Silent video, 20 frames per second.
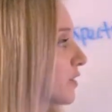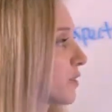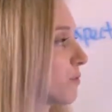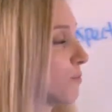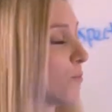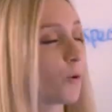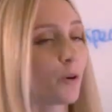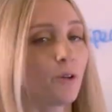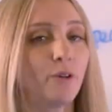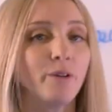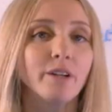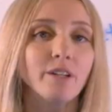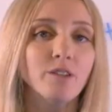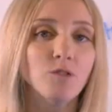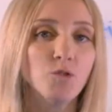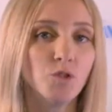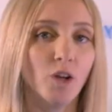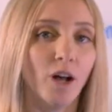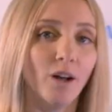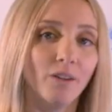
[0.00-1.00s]
the more you
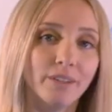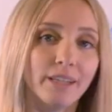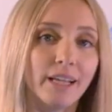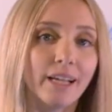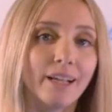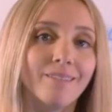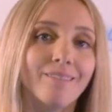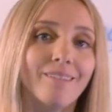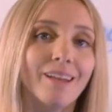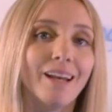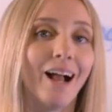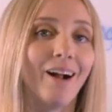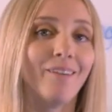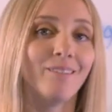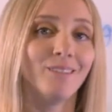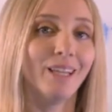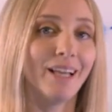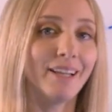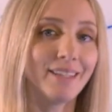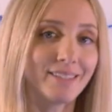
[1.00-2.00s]
consolidate and
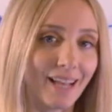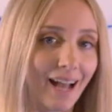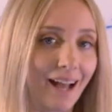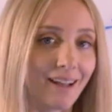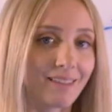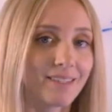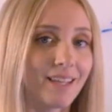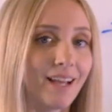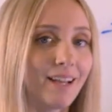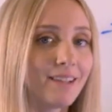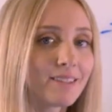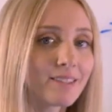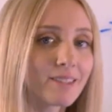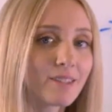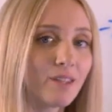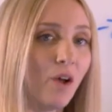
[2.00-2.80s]
have less ad sets,